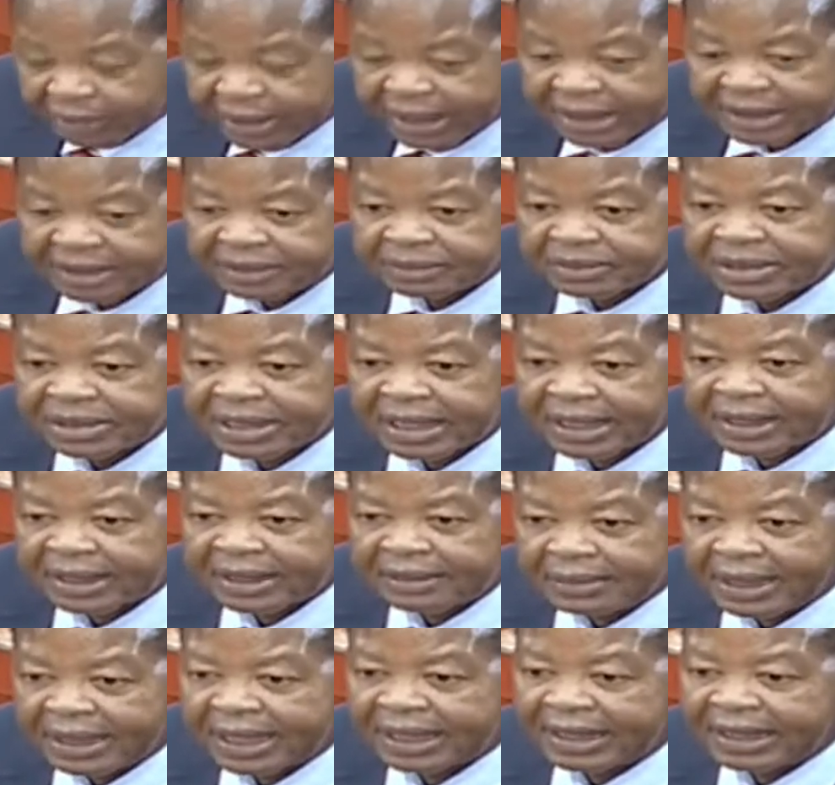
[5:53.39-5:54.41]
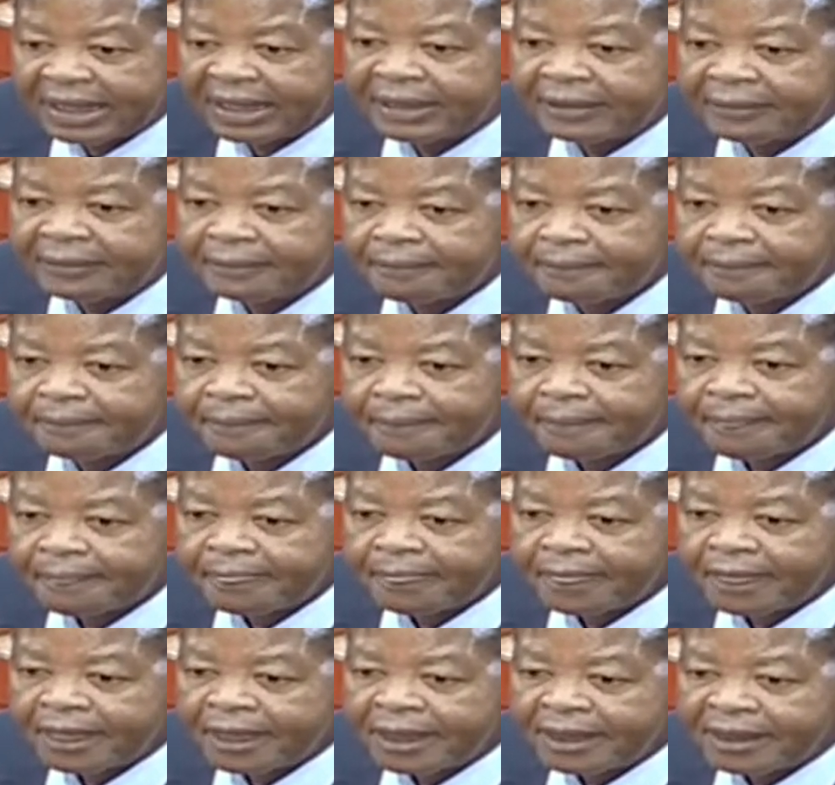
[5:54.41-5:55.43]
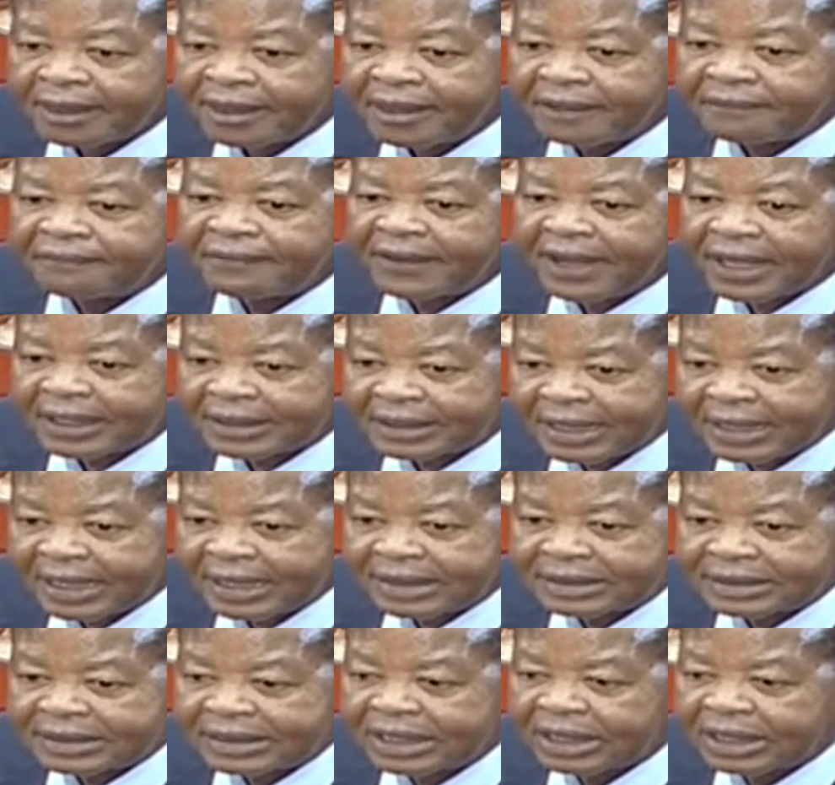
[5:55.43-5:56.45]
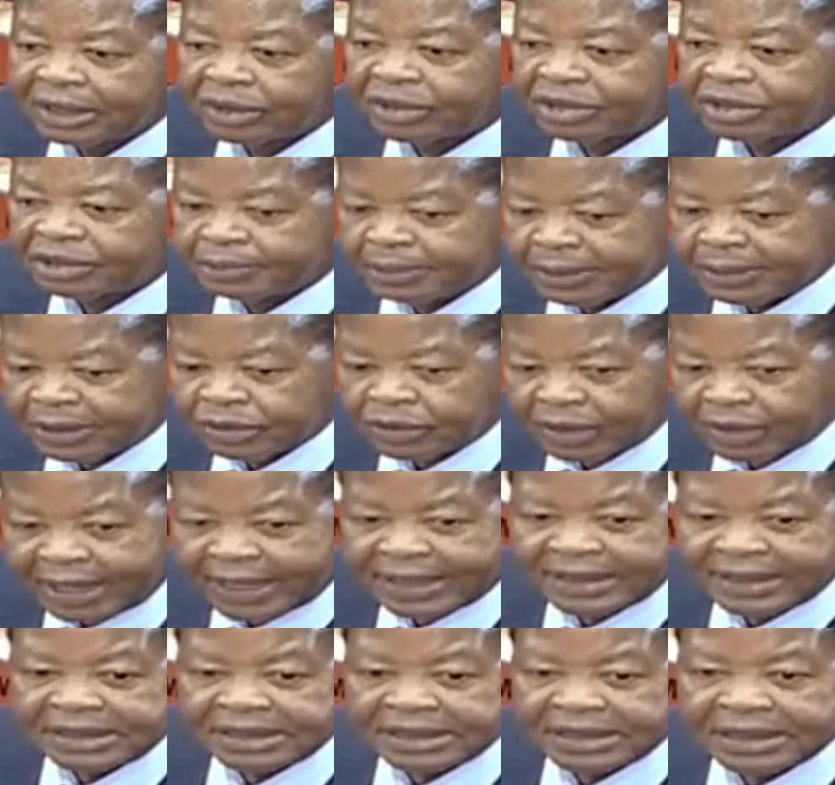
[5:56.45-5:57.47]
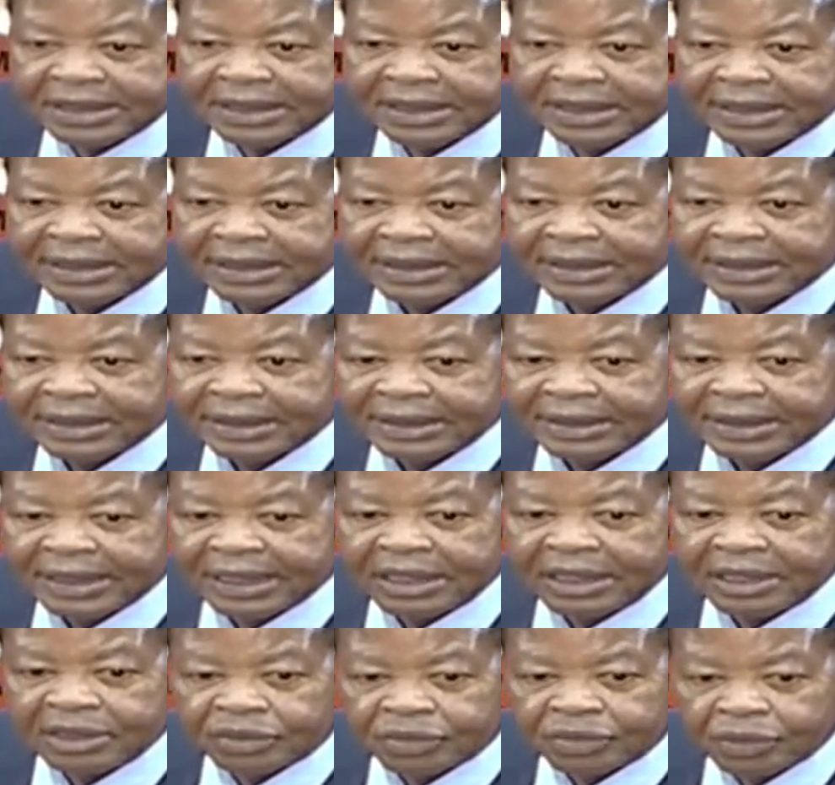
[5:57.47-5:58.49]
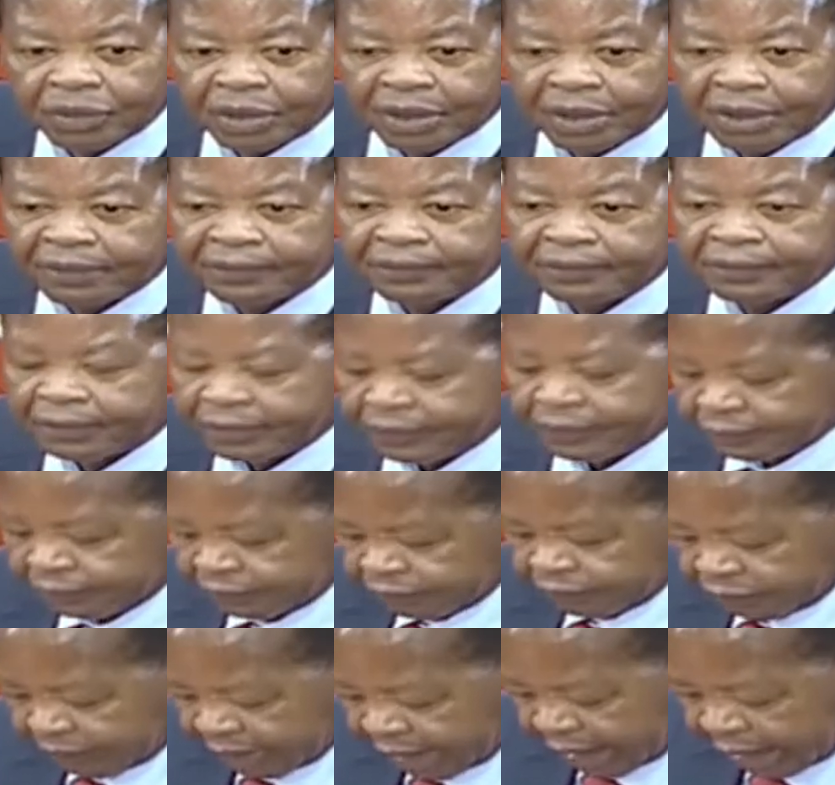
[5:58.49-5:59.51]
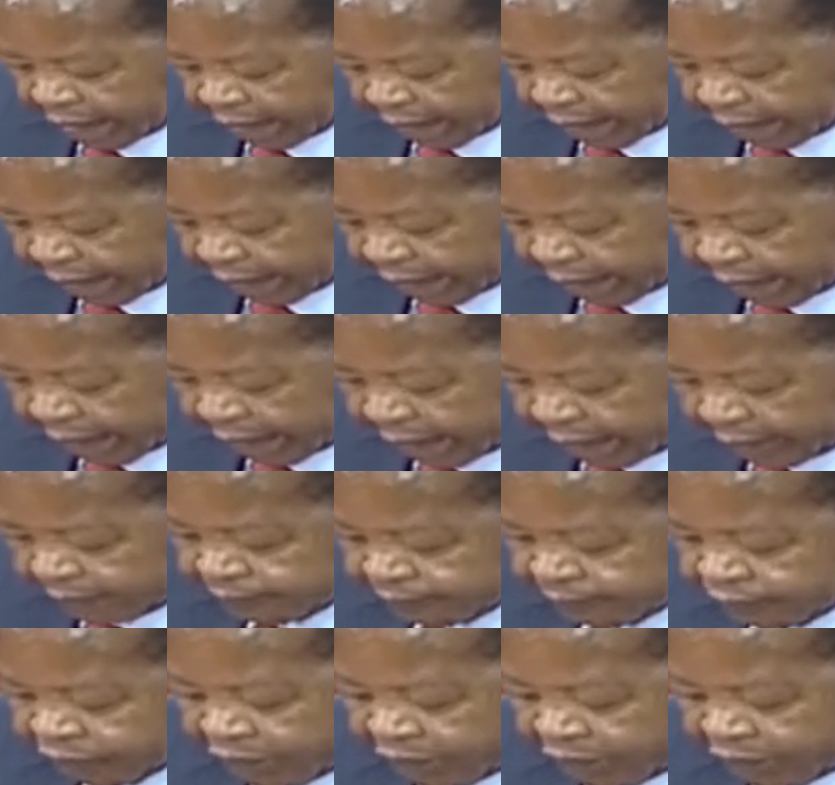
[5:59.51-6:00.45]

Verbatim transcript: look at Mzee Kibaki, the fact that he conspicualized the issue of uh,